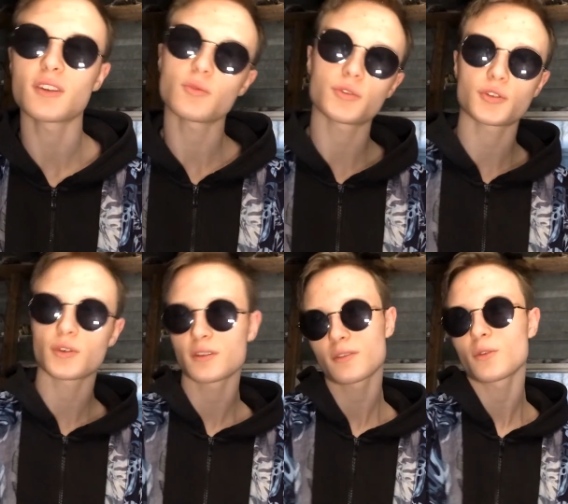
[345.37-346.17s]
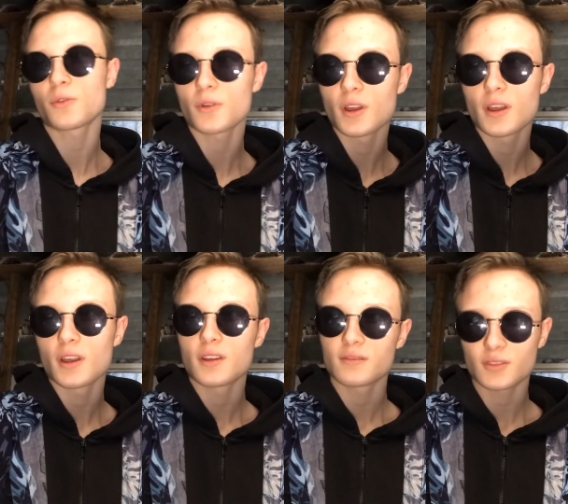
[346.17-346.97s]
I know we're doing it through,
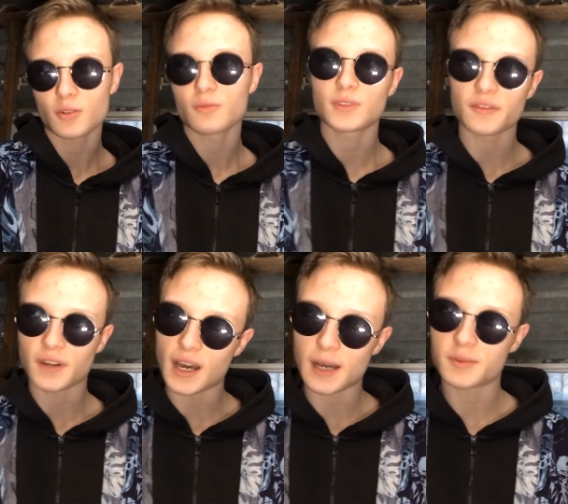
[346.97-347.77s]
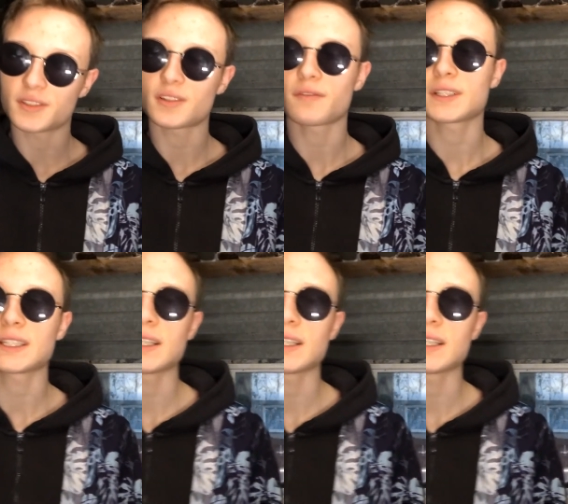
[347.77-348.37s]
you know, different apps and stuff like